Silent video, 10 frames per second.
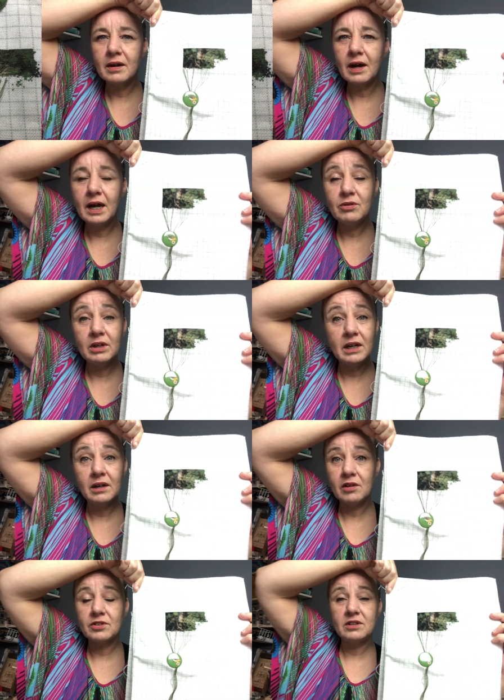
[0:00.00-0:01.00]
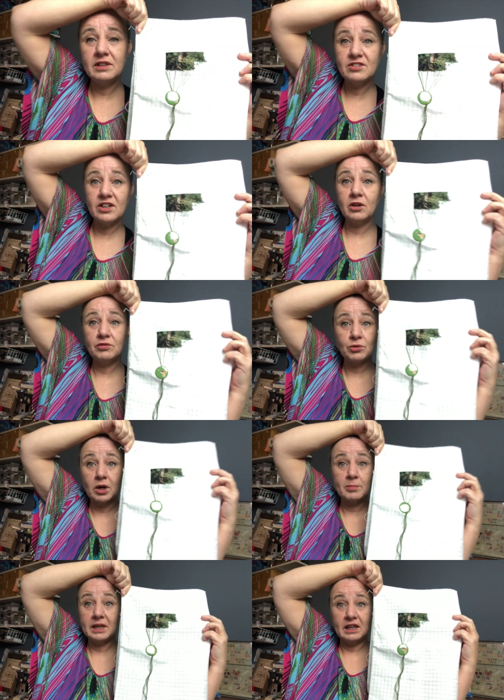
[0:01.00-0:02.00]
I really love the detail for a
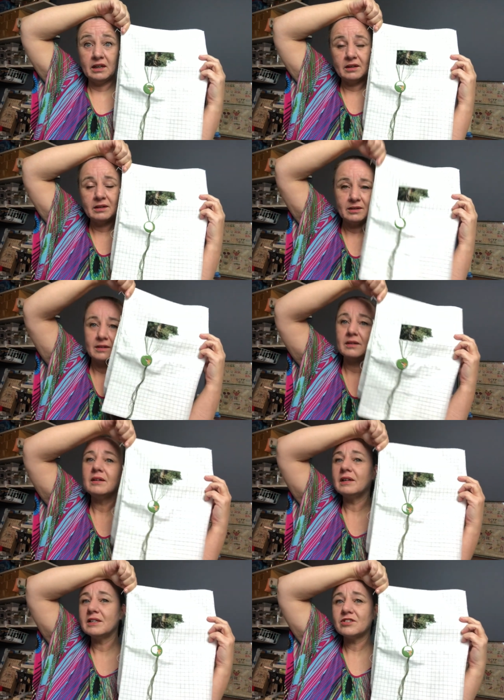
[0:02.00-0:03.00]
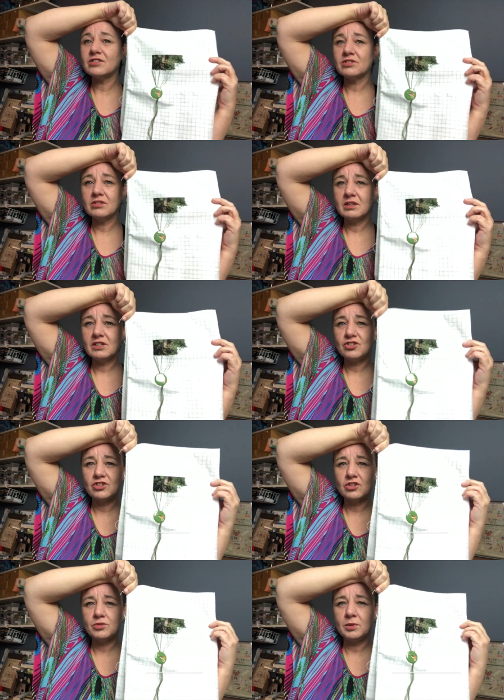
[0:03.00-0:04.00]
mini. It's
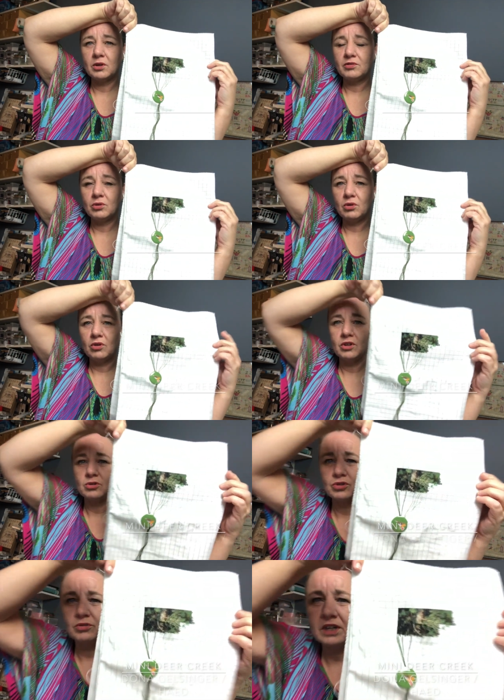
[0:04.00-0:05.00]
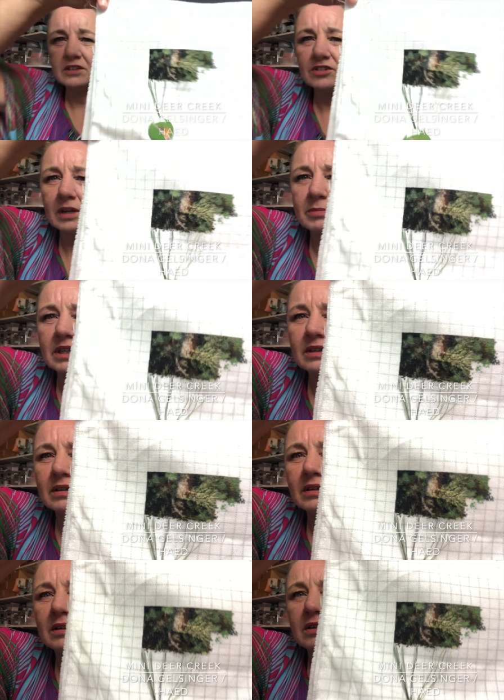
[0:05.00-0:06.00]
just beautiful, all those greens. Let me
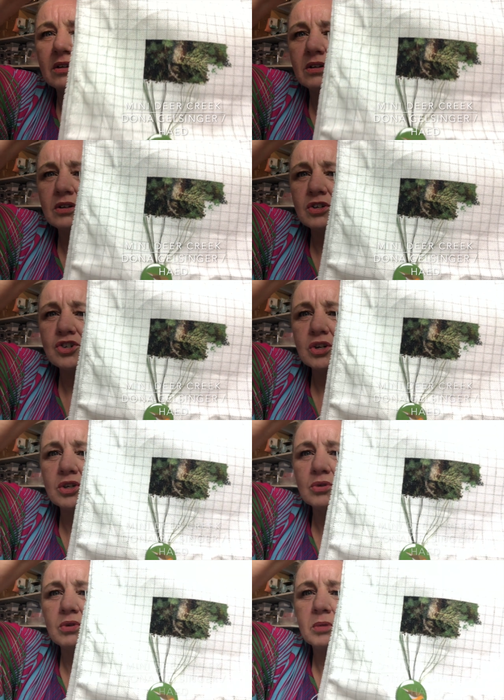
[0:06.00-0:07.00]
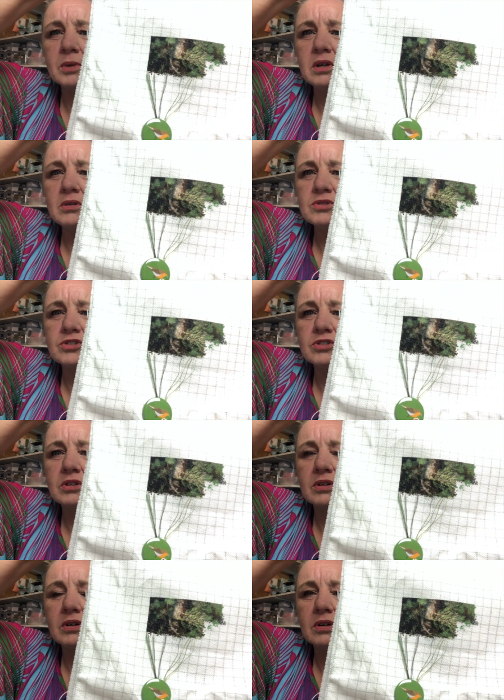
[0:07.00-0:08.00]
show you up close.
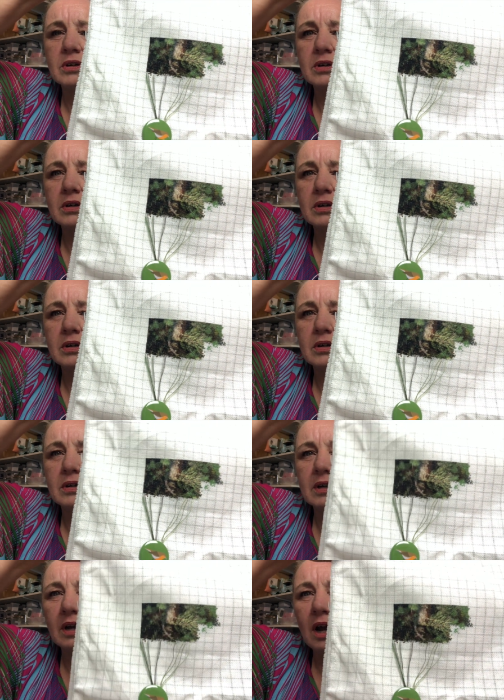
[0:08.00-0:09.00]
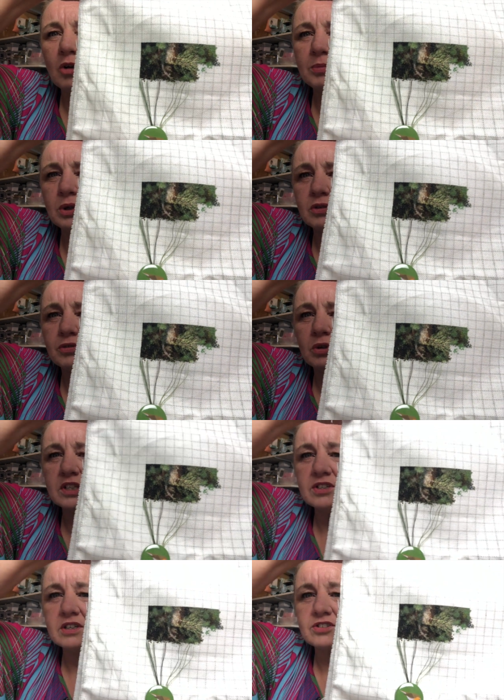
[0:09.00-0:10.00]
How beautiful
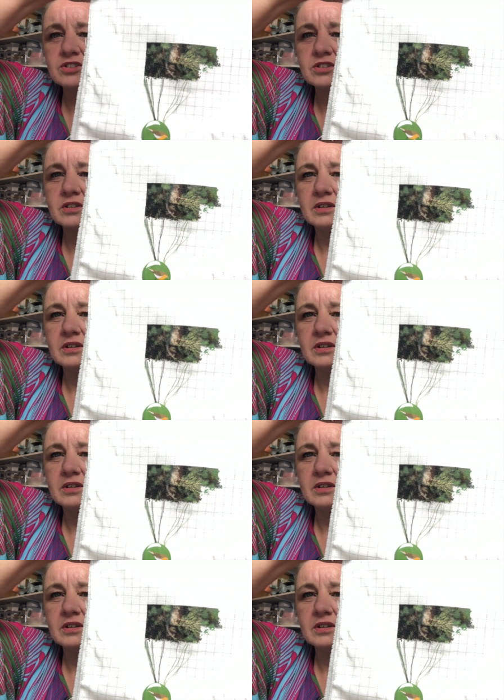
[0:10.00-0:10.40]
is this?